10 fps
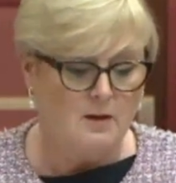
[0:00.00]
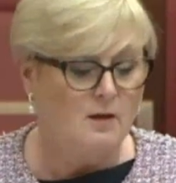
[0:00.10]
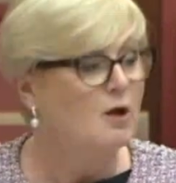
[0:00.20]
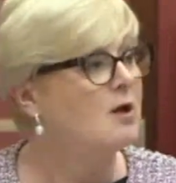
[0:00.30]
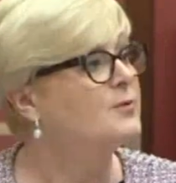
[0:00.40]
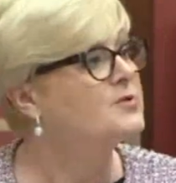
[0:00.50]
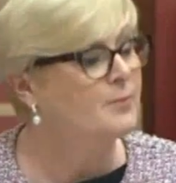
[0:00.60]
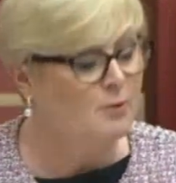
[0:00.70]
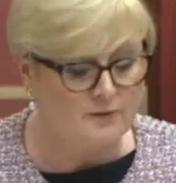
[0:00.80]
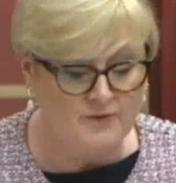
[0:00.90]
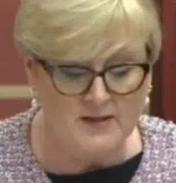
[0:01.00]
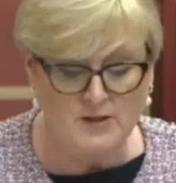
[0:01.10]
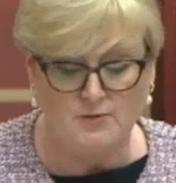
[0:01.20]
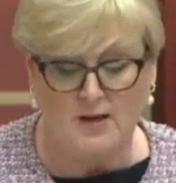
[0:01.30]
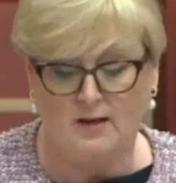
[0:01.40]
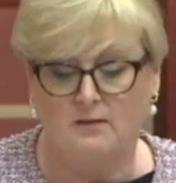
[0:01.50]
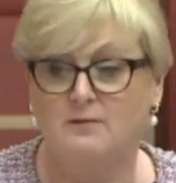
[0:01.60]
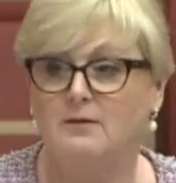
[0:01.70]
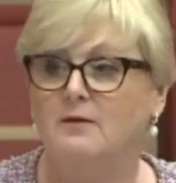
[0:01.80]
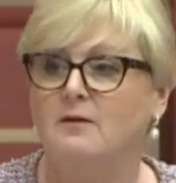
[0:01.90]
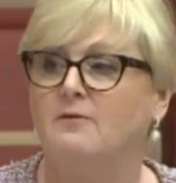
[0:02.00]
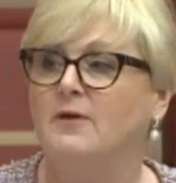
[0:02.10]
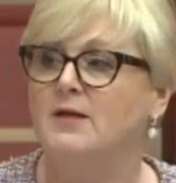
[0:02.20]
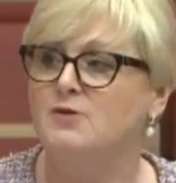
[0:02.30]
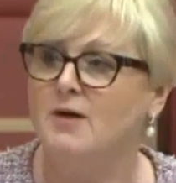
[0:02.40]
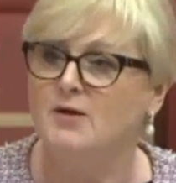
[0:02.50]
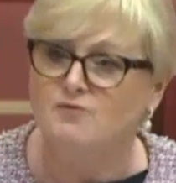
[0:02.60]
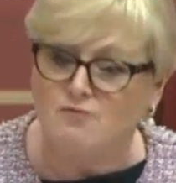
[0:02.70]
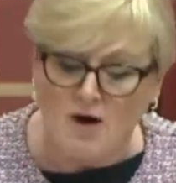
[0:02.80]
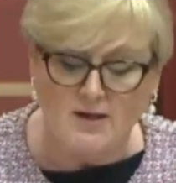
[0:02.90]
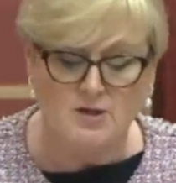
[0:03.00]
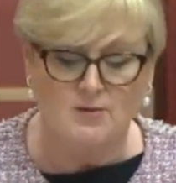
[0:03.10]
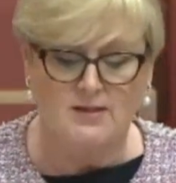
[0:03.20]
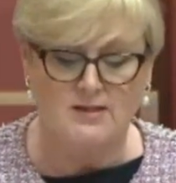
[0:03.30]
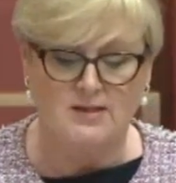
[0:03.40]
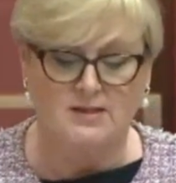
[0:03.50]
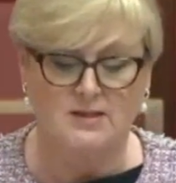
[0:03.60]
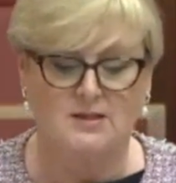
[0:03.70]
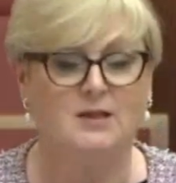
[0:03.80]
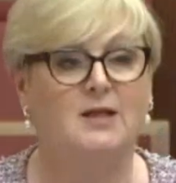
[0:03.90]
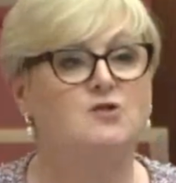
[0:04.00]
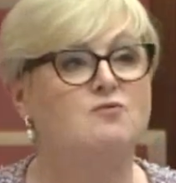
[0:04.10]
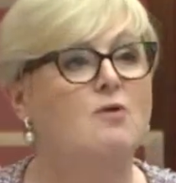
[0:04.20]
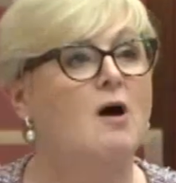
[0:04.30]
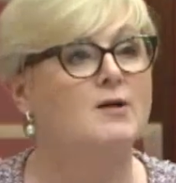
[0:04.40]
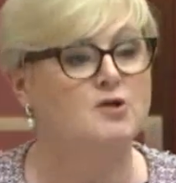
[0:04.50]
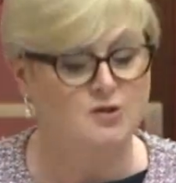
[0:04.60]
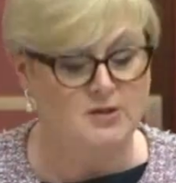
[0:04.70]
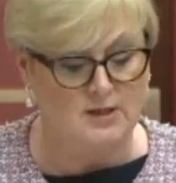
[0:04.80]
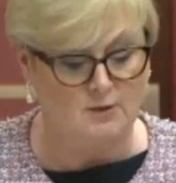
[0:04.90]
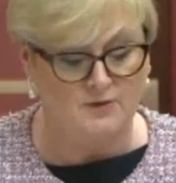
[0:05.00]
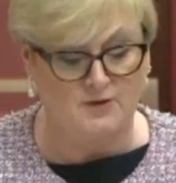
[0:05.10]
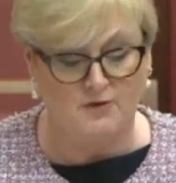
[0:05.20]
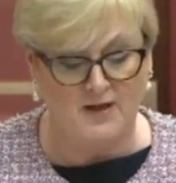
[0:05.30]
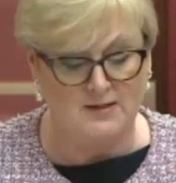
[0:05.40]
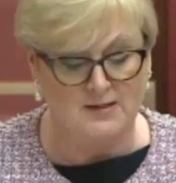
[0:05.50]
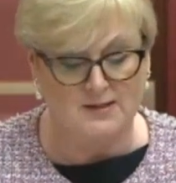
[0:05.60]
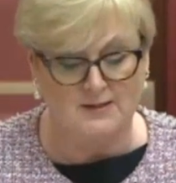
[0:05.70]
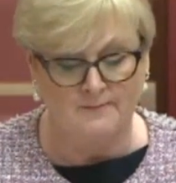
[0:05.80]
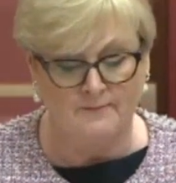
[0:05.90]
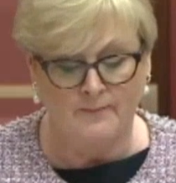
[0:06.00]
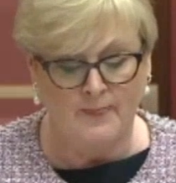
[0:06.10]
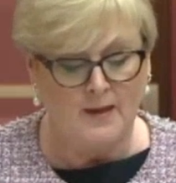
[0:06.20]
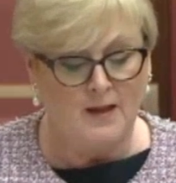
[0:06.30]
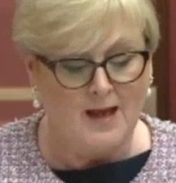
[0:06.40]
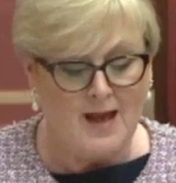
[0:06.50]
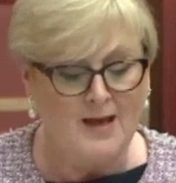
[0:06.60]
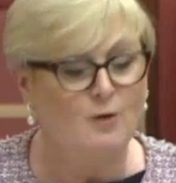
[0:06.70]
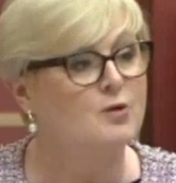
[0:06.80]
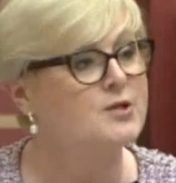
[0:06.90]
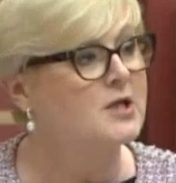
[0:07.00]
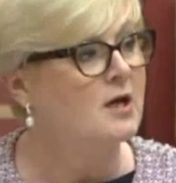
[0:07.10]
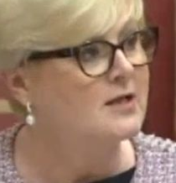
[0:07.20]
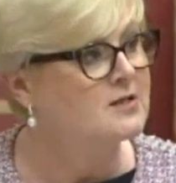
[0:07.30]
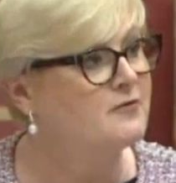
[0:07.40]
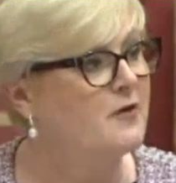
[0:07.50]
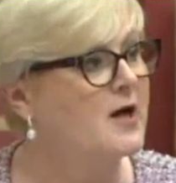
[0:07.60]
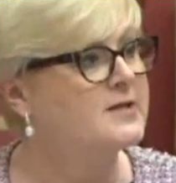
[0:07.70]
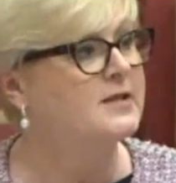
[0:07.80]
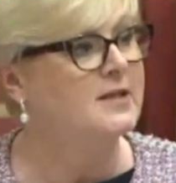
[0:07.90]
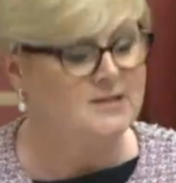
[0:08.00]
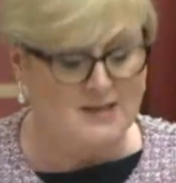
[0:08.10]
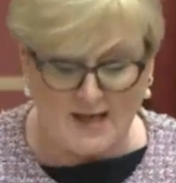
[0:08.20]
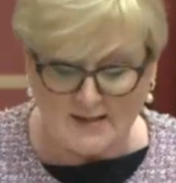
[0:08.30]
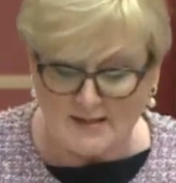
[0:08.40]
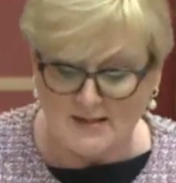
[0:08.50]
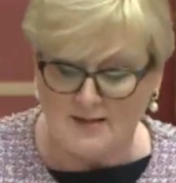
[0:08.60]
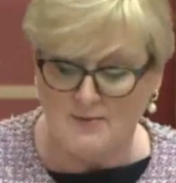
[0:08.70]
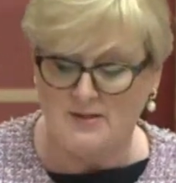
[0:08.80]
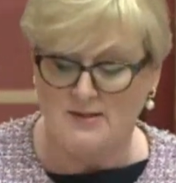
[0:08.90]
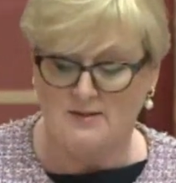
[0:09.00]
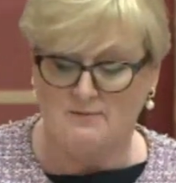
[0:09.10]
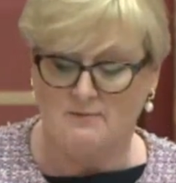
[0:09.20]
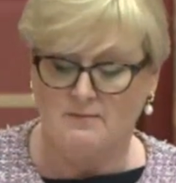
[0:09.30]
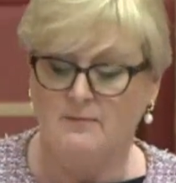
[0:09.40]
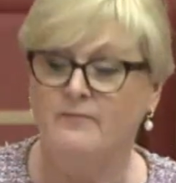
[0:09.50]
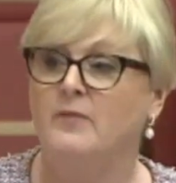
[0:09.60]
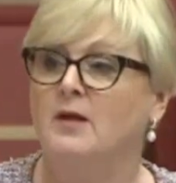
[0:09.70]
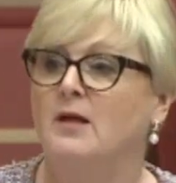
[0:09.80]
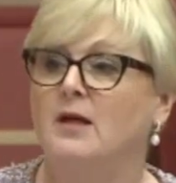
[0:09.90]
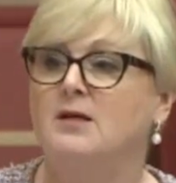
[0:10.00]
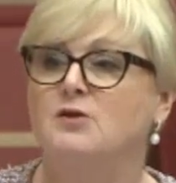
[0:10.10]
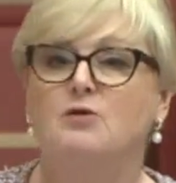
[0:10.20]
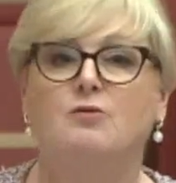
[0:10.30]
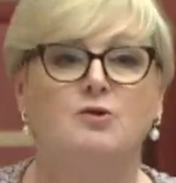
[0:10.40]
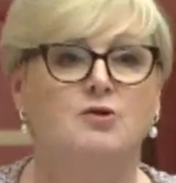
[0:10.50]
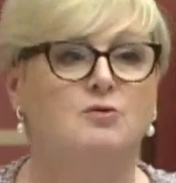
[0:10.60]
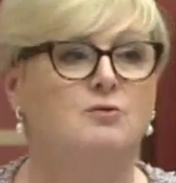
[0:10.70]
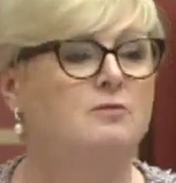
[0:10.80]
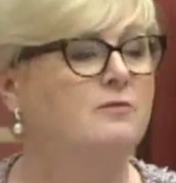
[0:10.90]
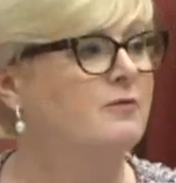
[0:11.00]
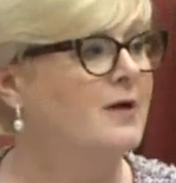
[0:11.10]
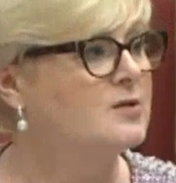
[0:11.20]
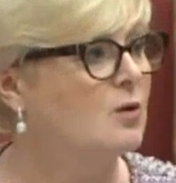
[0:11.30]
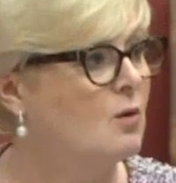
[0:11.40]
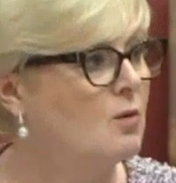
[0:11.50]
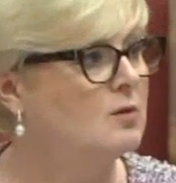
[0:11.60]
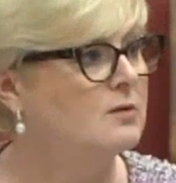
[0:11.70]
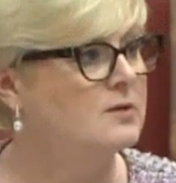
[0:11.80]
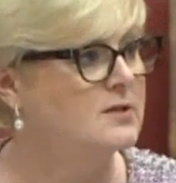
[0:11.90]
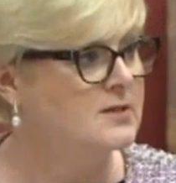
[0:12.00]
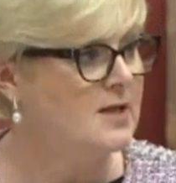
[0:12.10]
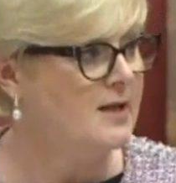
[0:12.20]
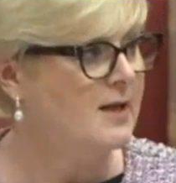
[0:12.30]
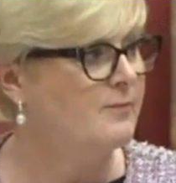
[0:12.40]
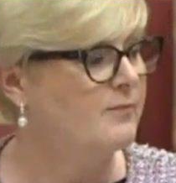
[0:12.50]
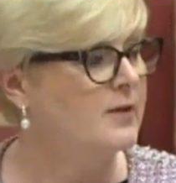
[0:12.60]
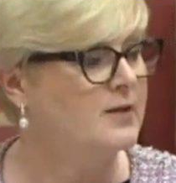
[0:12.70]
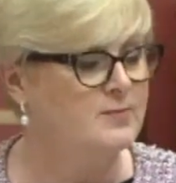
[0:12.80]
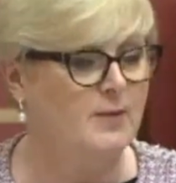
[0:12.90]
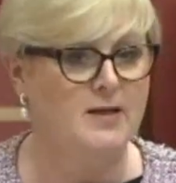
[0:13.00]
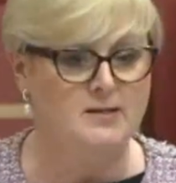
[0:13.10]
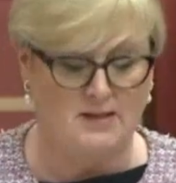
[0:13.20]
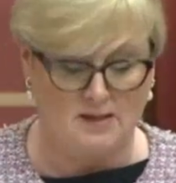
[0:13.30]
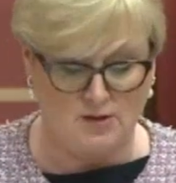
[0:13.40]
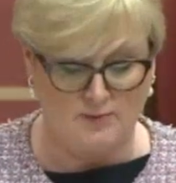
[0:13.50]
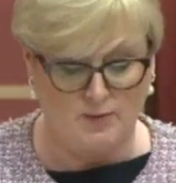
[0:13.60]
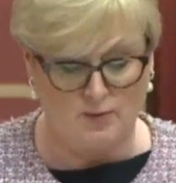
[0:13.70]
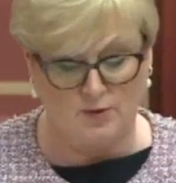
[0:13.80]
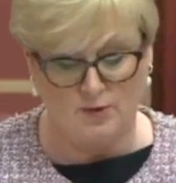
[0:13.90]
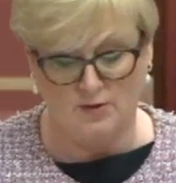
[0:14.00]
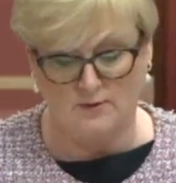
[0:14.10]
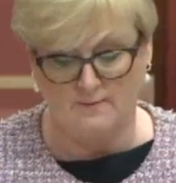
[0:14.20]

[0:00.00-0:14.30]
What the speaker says: Global support for Israel's right to exist, its right to self-defence, and also its fight against anti-Semitism is crucial for us all to stand up in this place and support.